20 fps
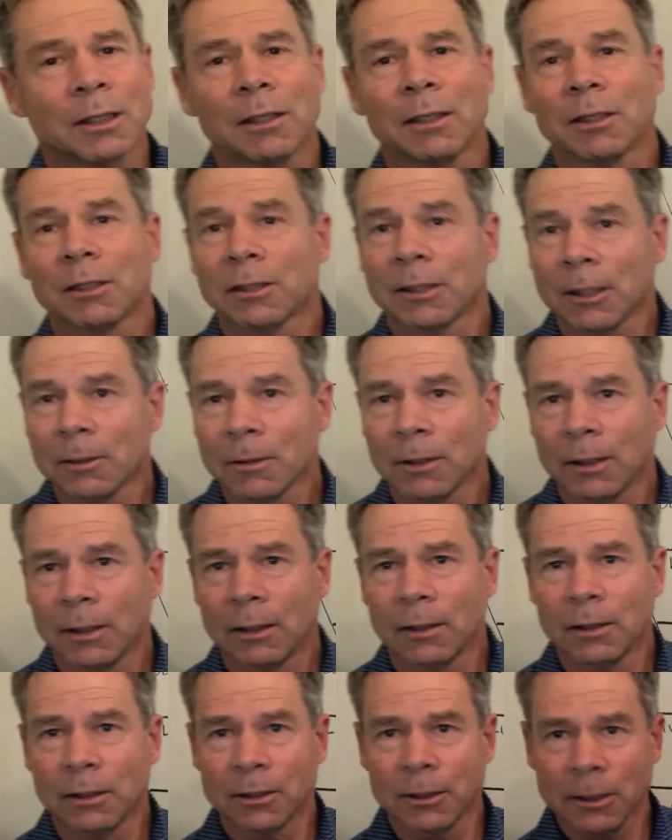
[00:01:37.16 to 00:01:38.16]
and
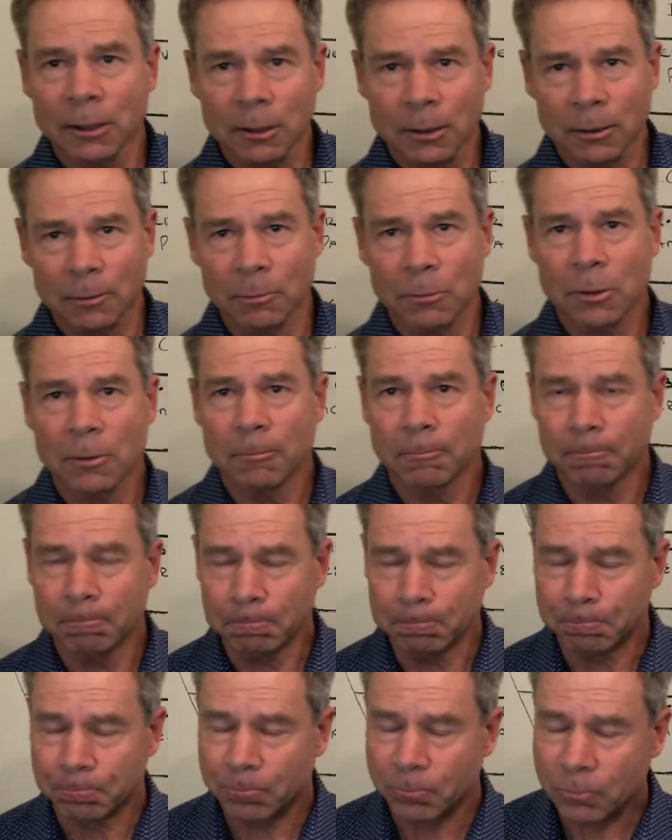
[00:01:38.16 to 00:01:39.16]
the systems,
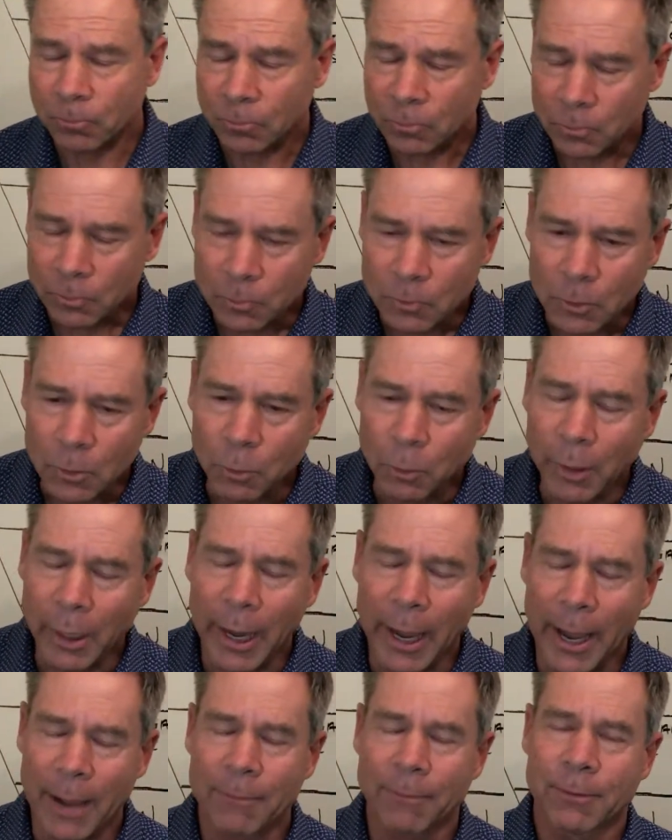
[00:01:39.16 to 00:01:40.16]
we
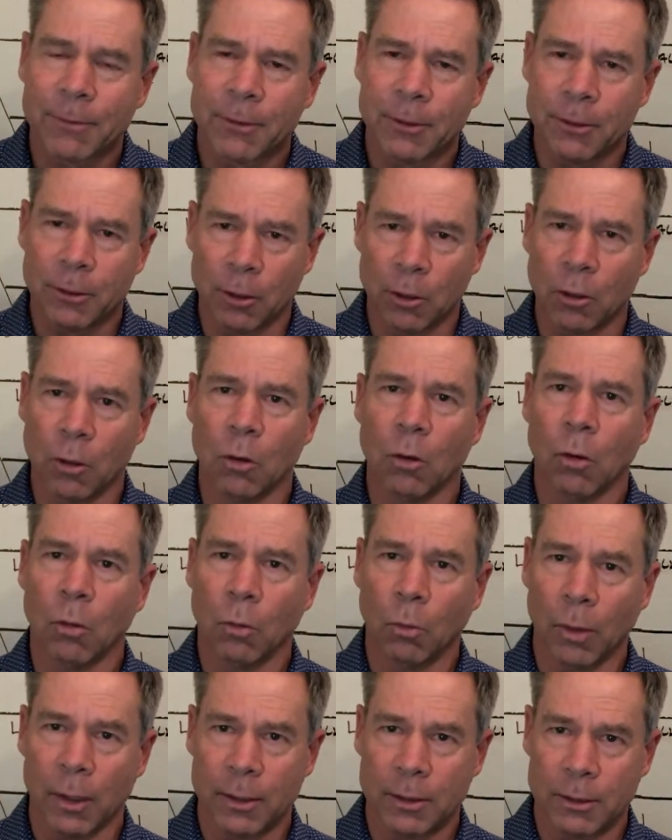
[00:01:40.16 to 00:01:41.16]
have to know
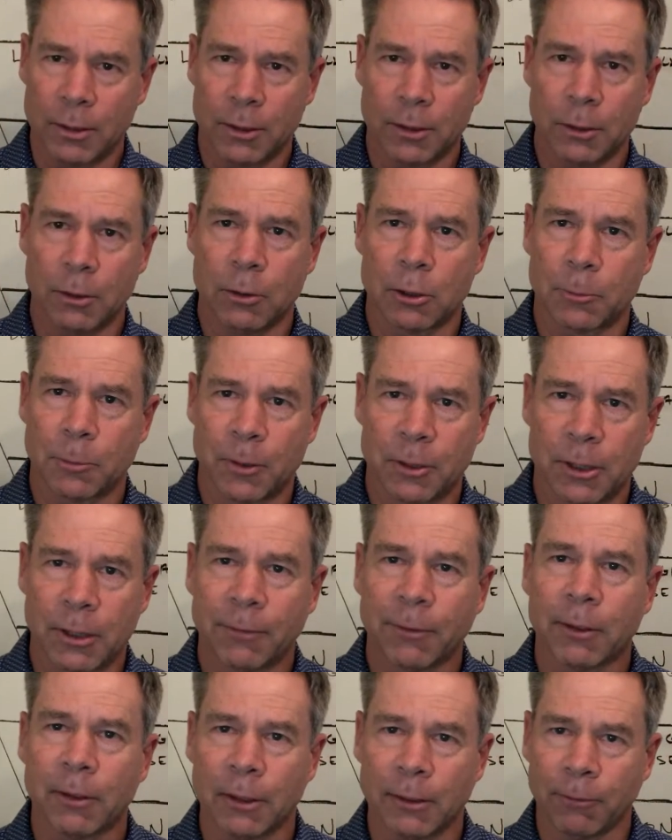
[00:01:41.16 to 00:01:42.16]
what to do
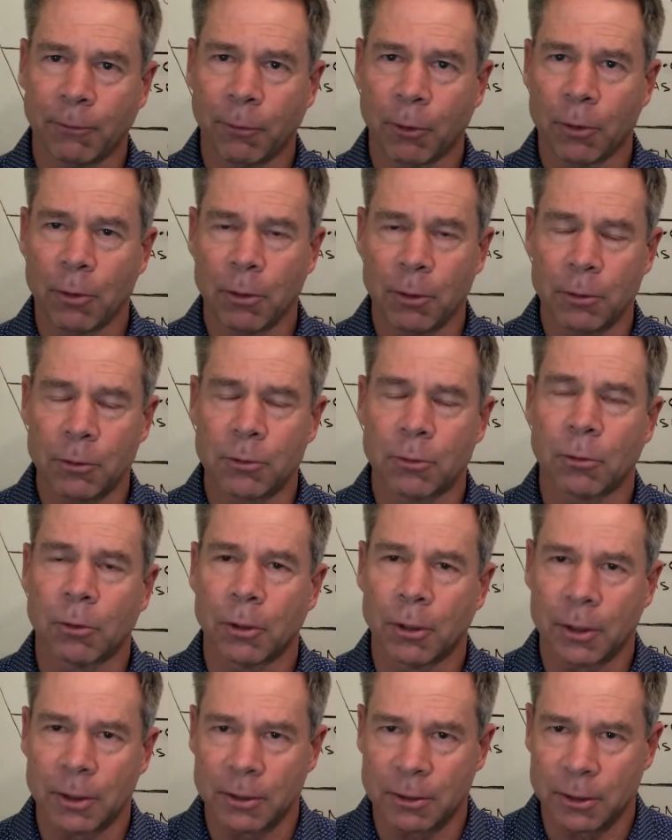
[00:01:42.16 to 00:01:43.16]
specifically for those
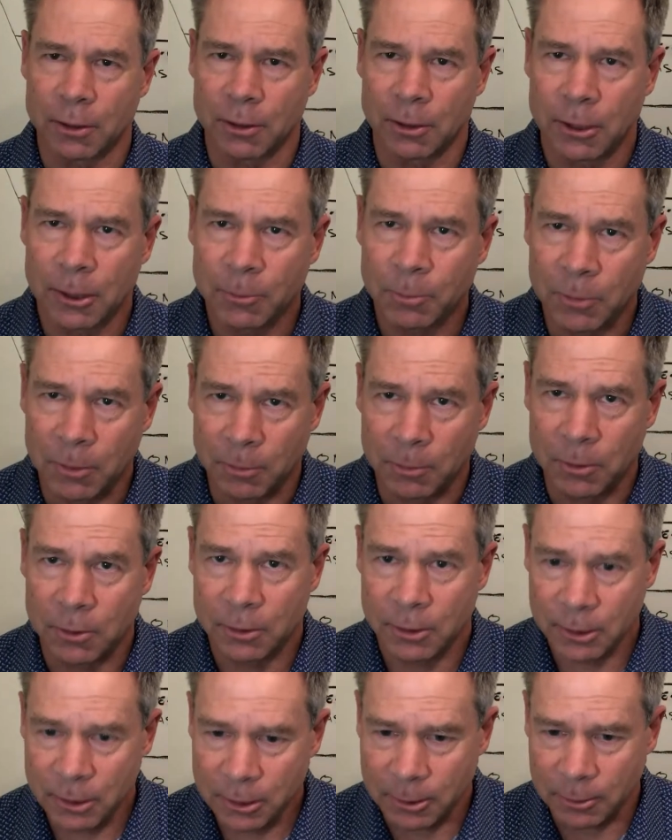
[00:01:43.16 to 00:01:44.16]
organs and
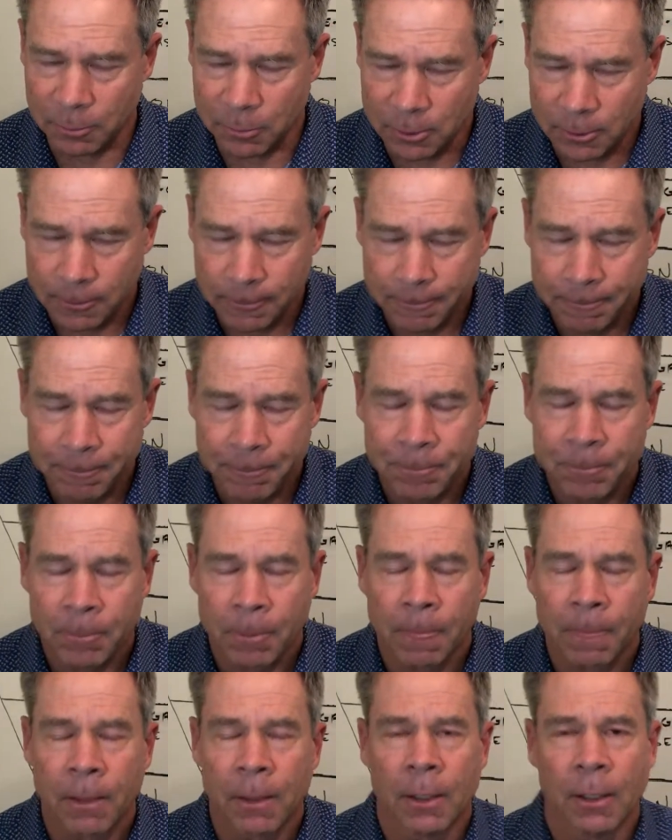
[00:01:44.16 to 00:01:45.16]
systems.
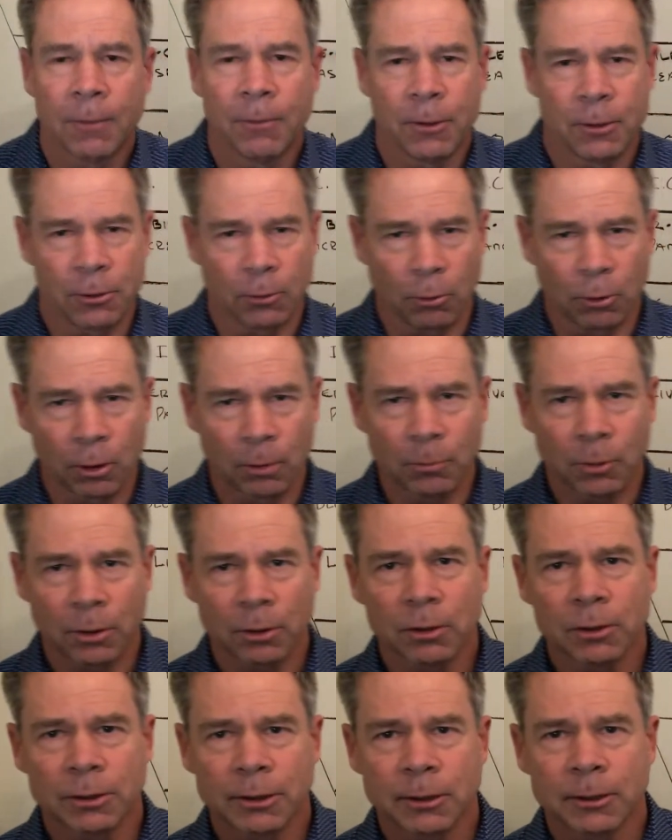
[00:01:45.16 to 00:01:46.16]
If it's a
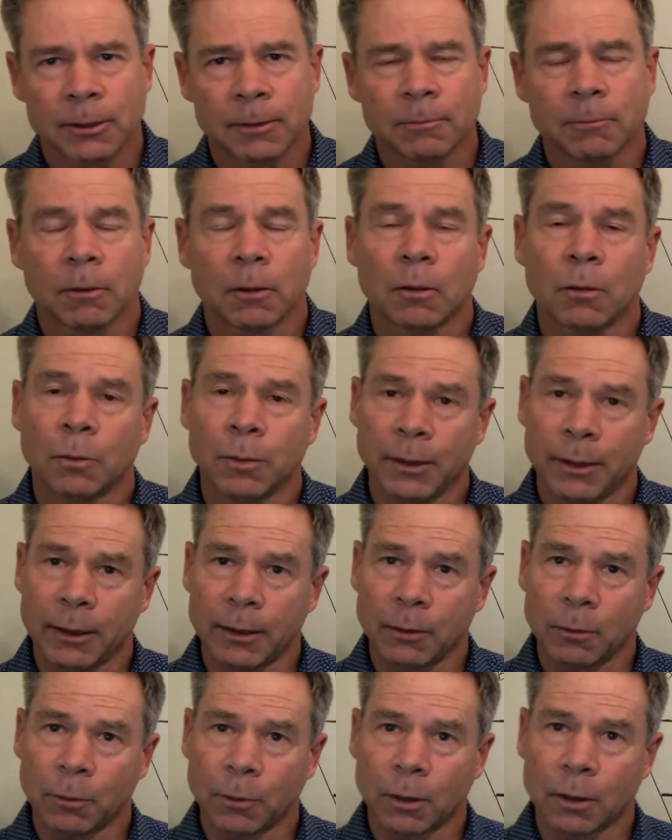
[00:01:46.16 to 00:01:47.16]
hormonal system, we
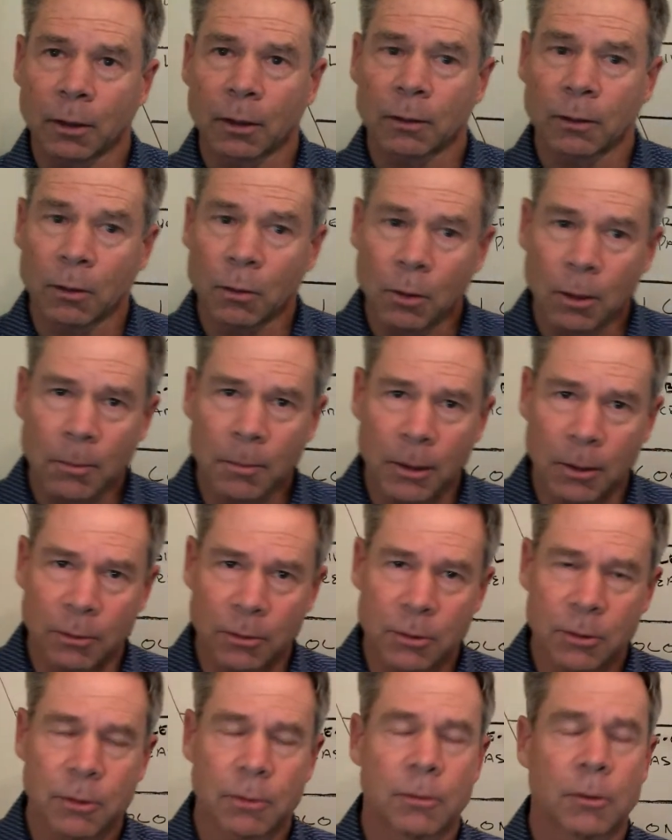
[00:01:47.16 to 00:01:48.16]
need to work the
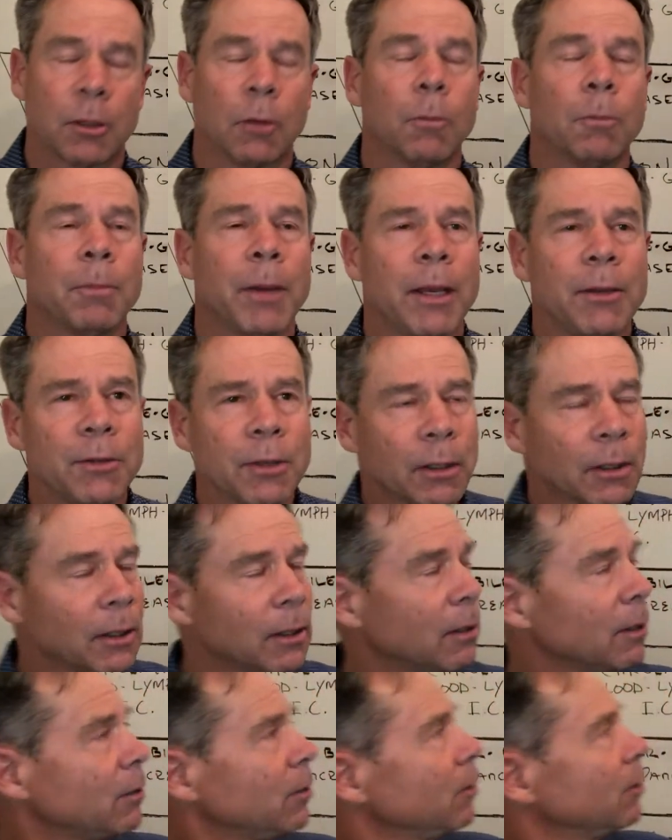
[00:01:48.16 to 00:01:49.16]
hormones. So
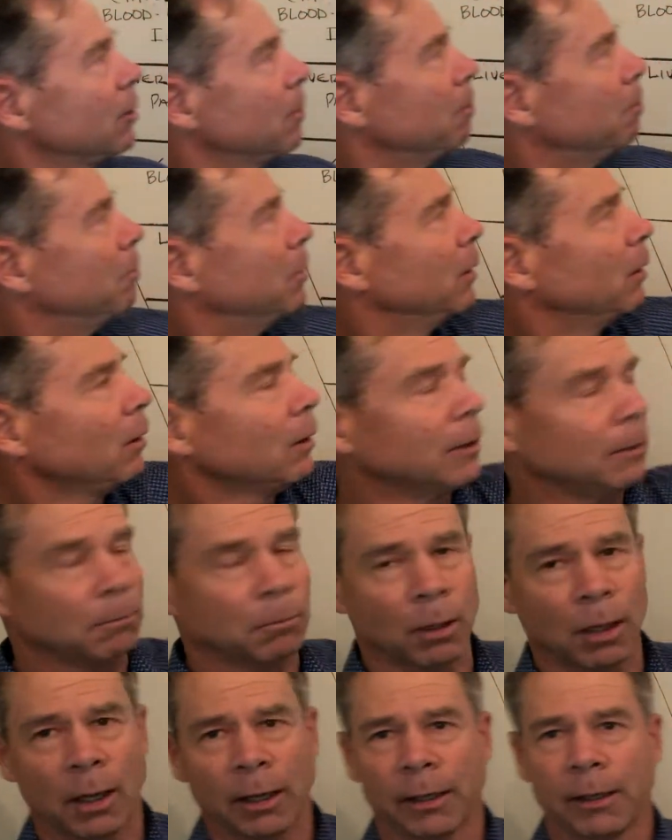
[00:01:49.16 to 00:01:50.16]
basically, this is a building
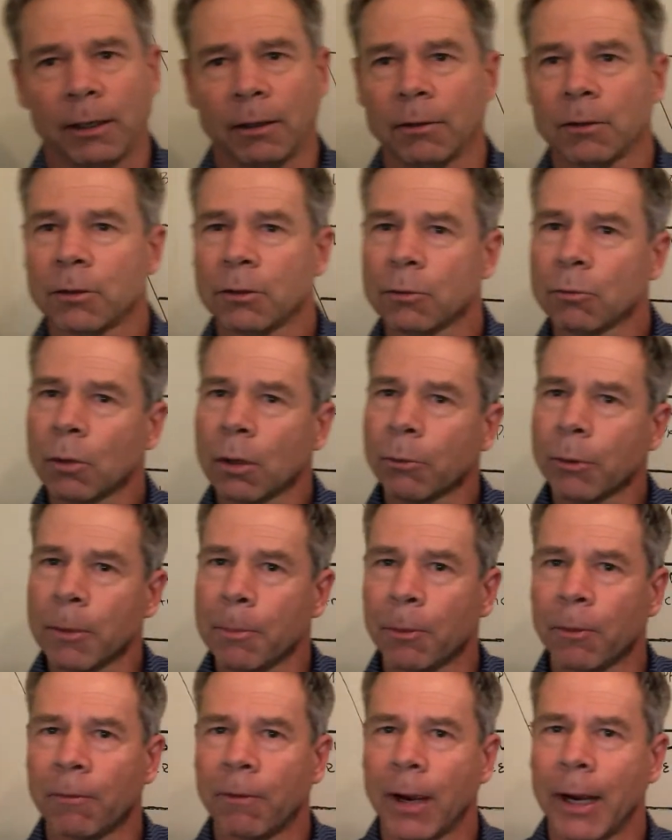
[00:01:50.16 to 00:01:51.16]
block here. This is where we
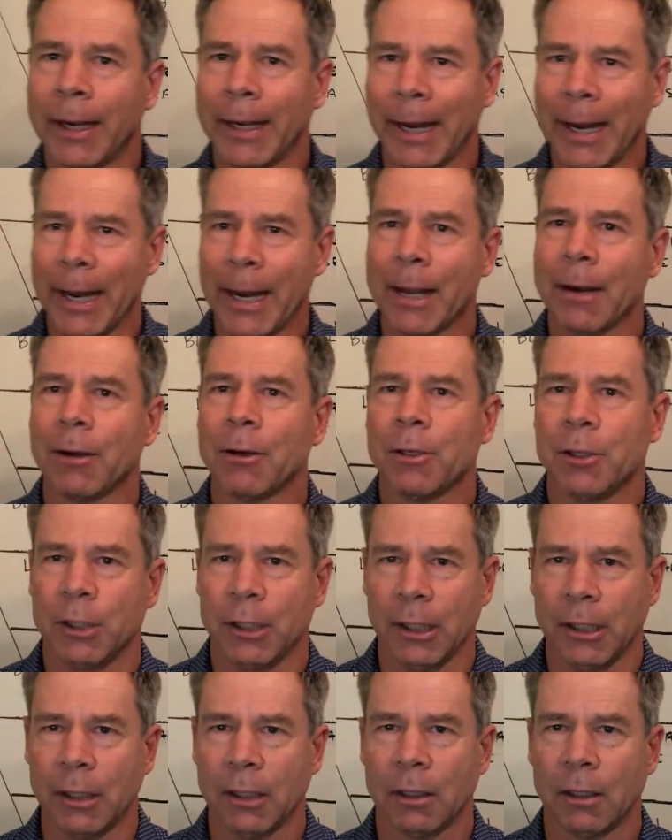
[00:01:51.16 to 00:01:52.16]
provide
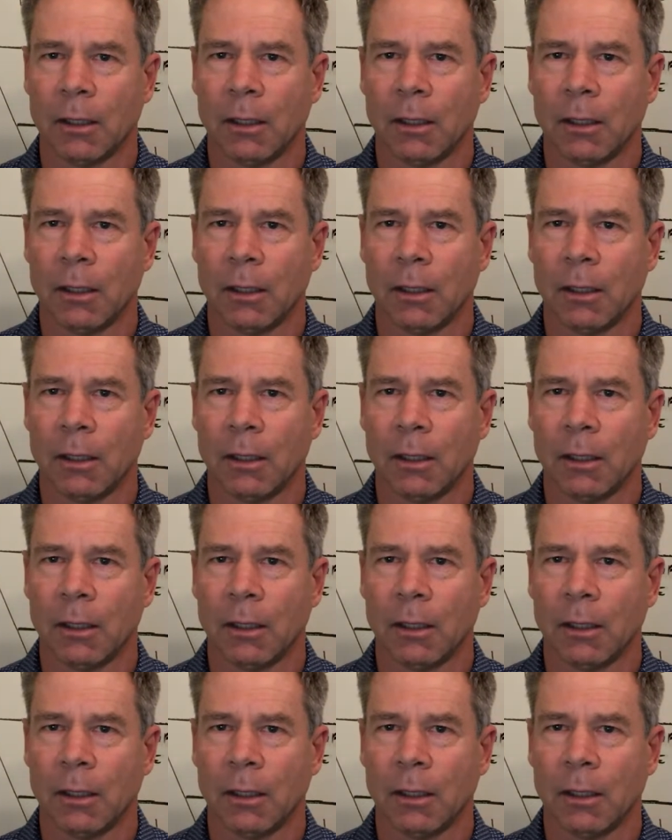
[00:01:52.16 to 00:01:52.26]
energy